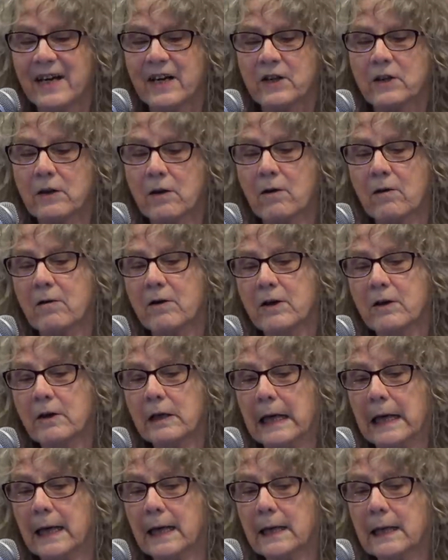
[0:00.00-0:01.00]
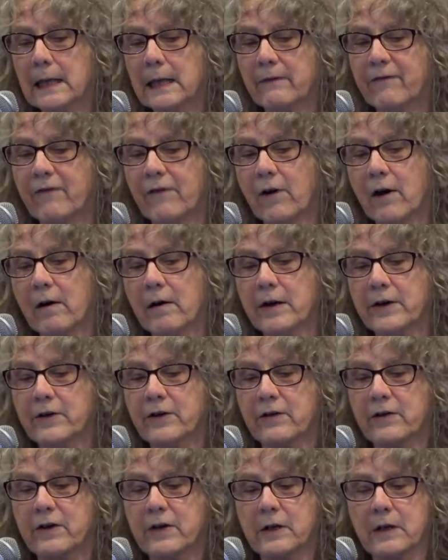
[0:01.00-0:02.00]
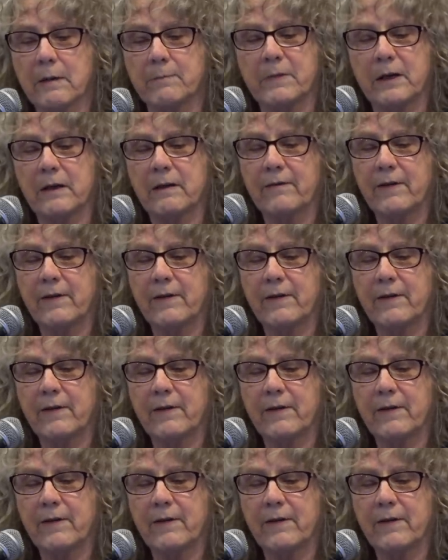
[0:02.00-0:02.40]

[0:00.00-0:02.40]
So you can't get far into the subject